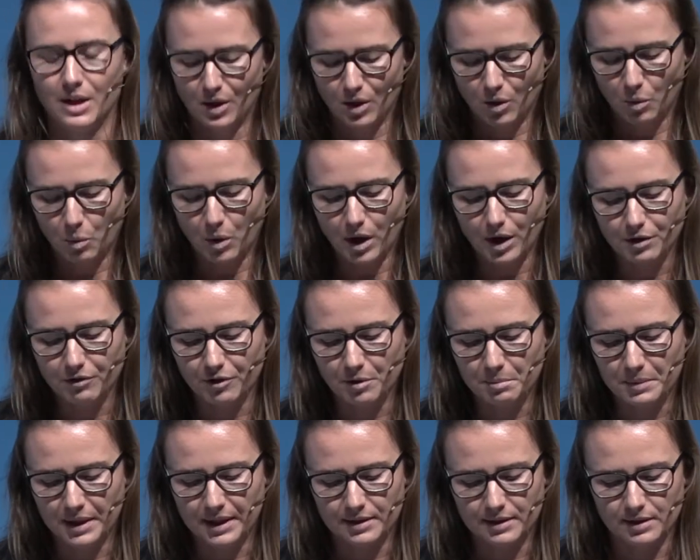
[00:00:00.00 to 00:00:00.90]
water
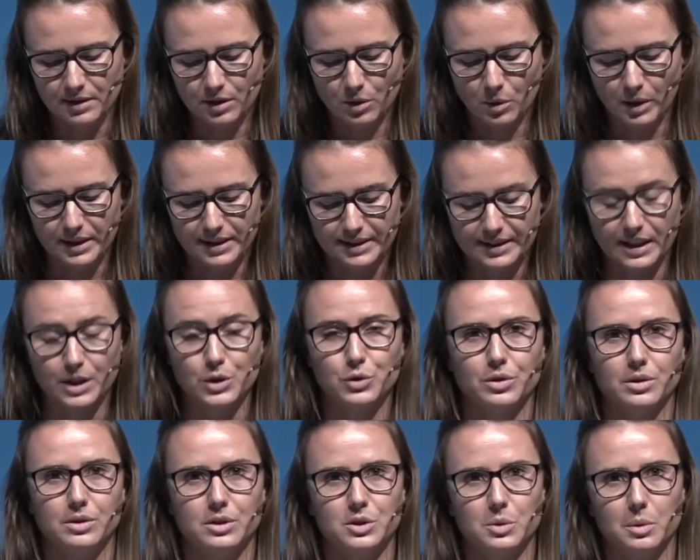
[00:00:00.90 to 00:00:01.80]
remains quite
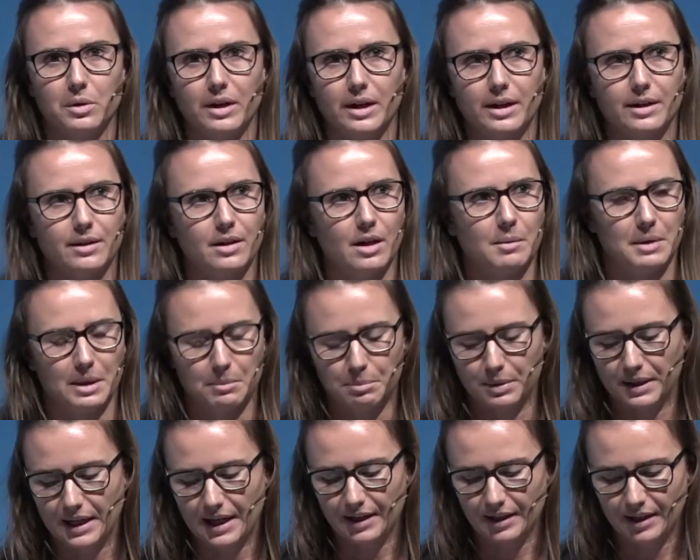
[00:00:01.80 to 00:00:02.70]
central to our economic
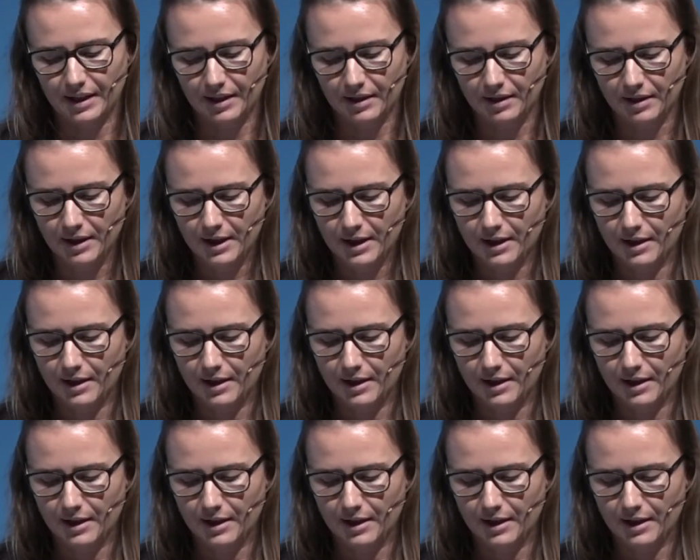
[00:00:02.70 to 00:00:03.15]
planning